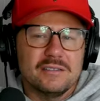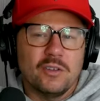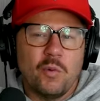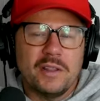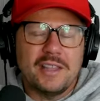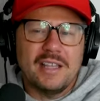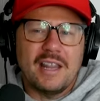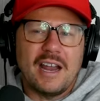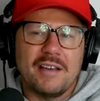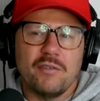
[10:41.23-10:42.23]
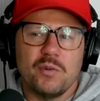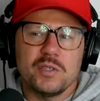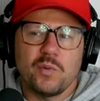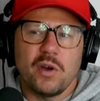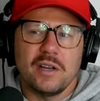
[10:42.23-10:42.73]
The one thing that I've
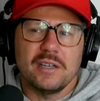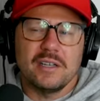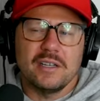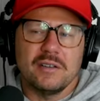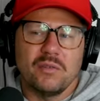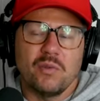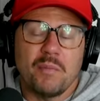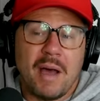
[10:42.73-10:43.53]
always wanted with